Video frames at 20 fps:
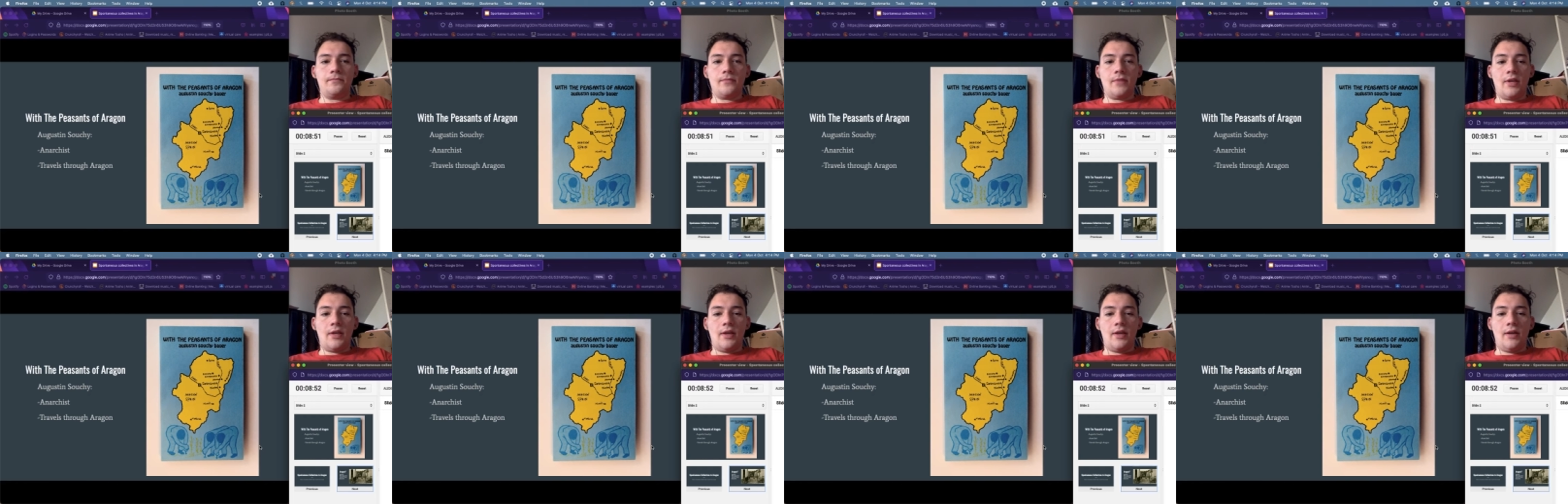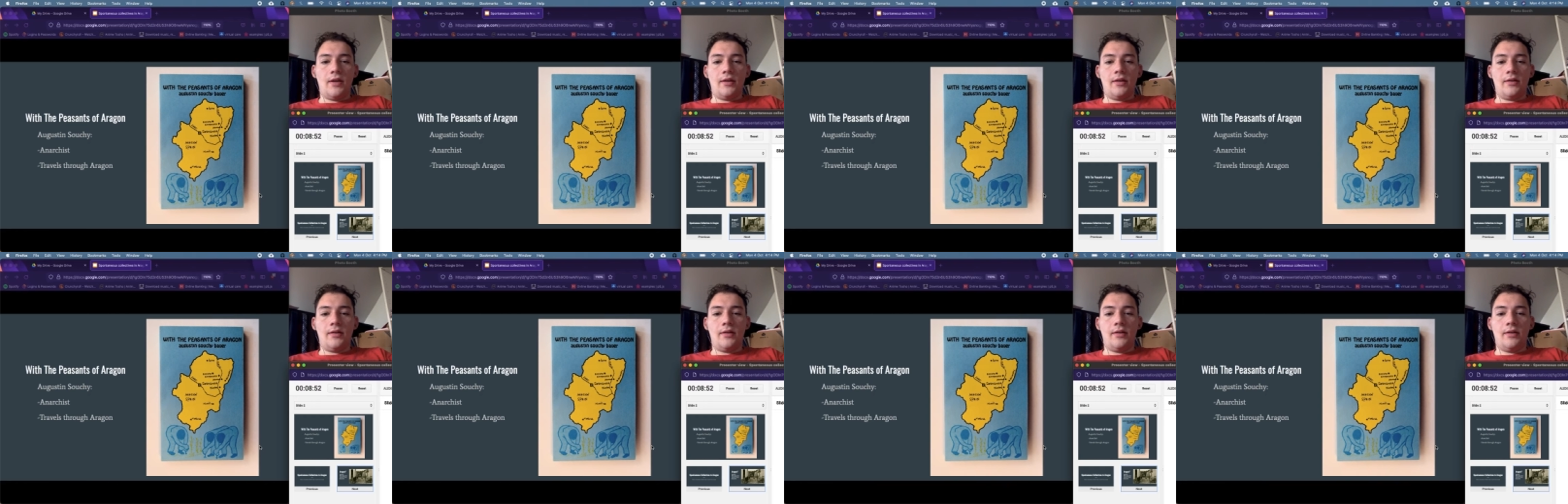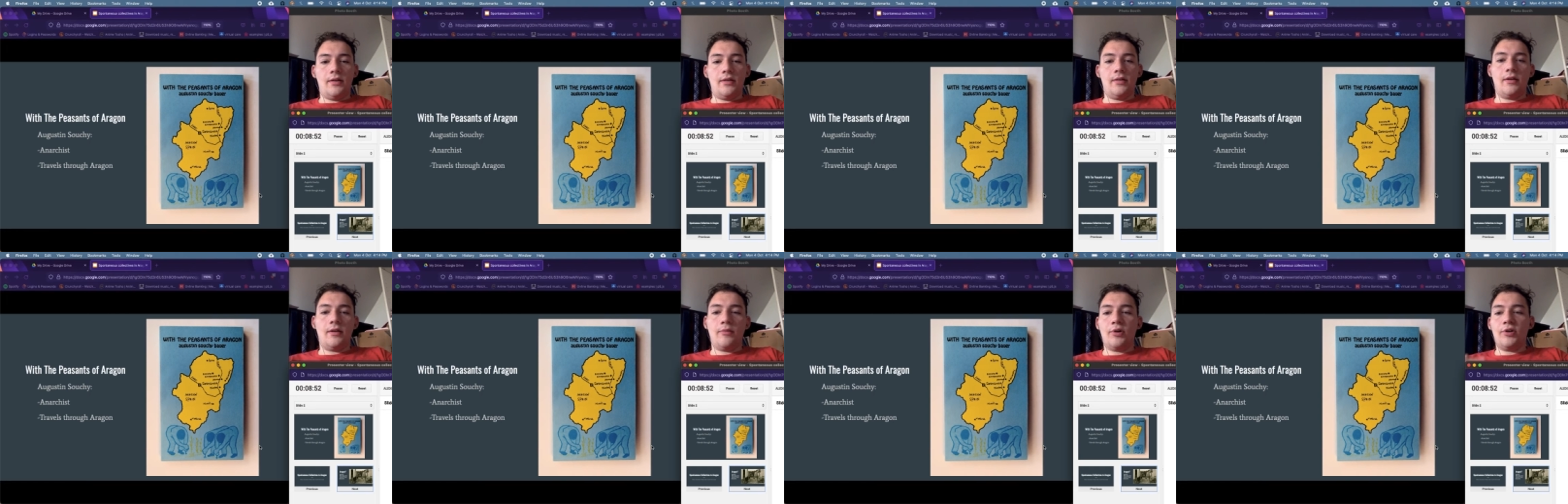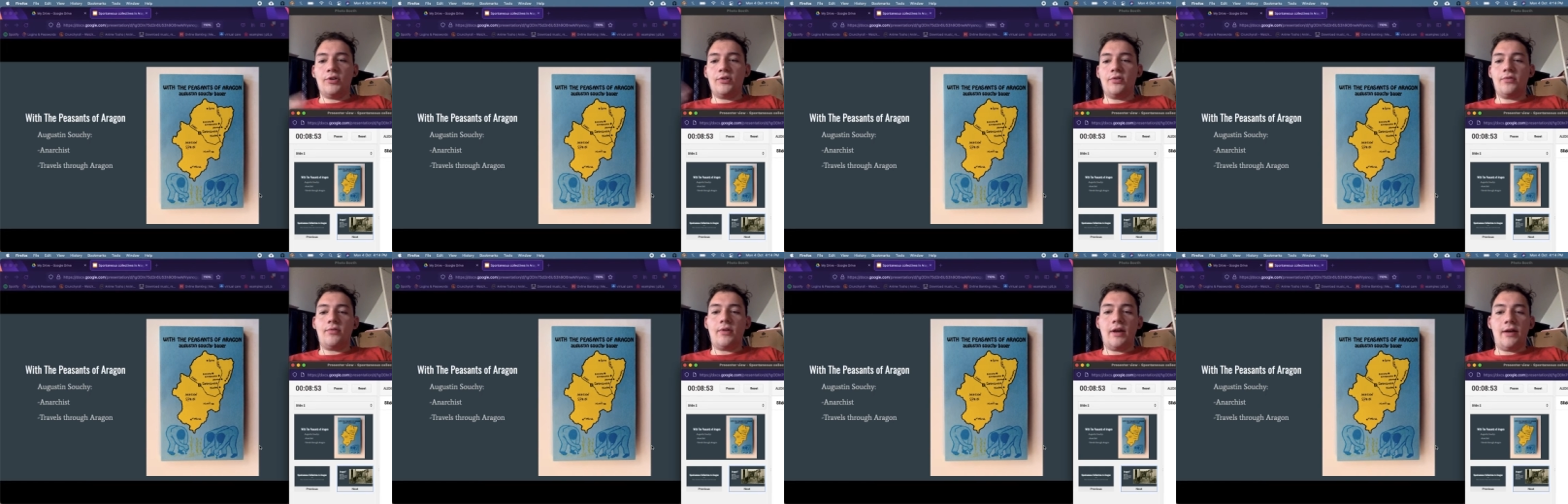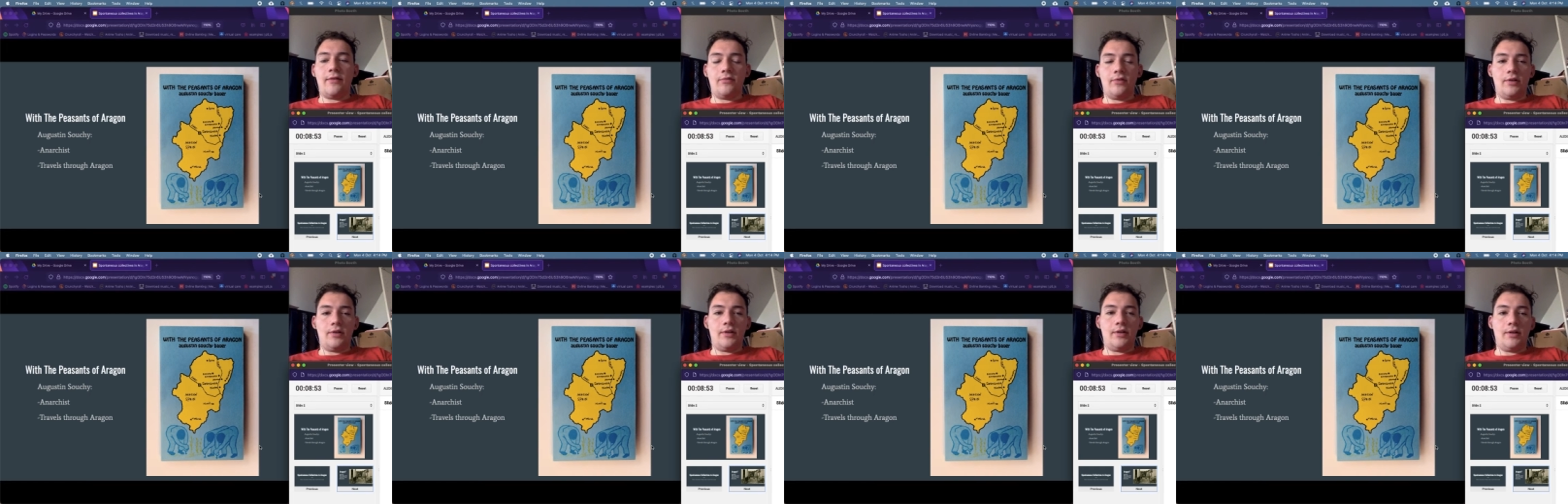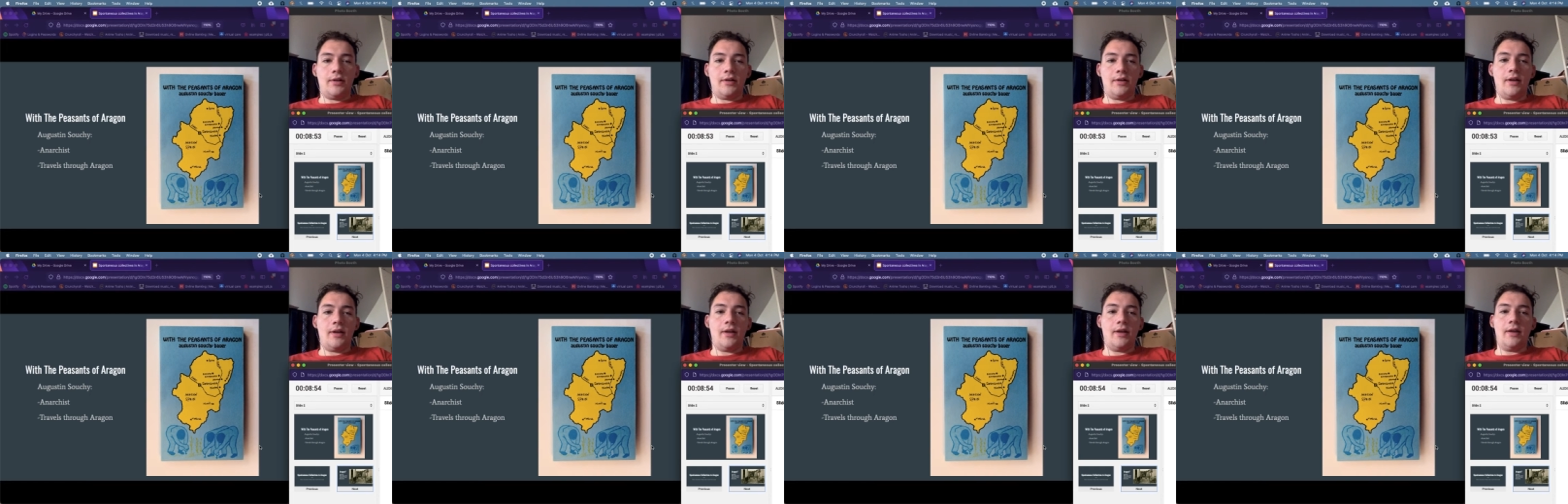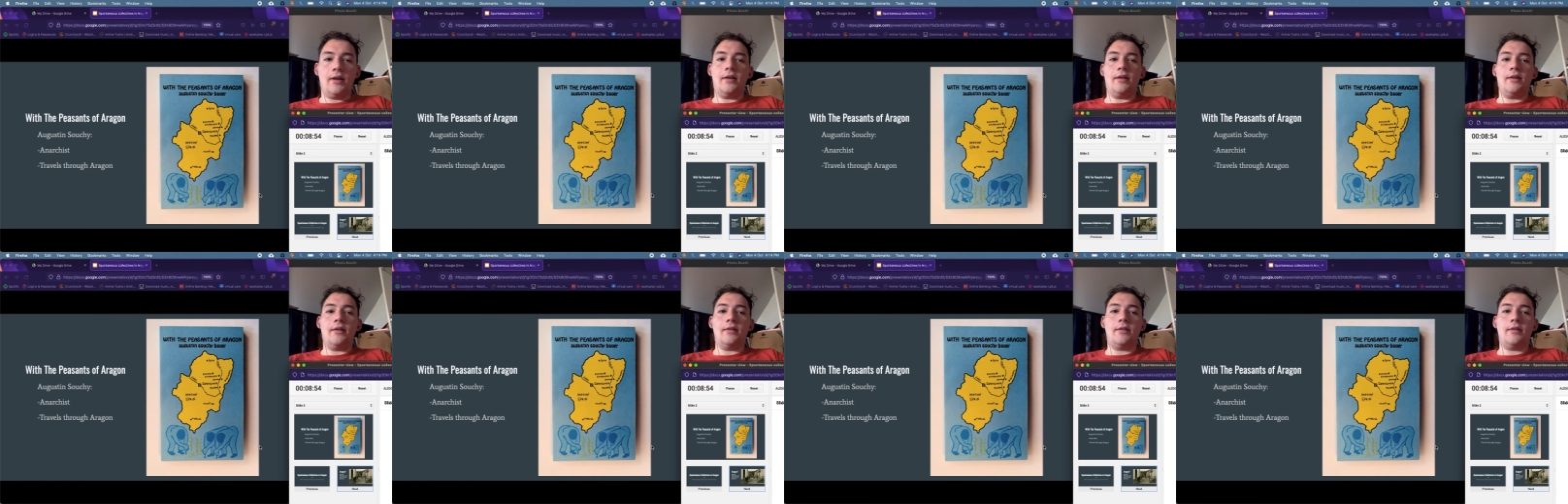and he did a bunch of traveling and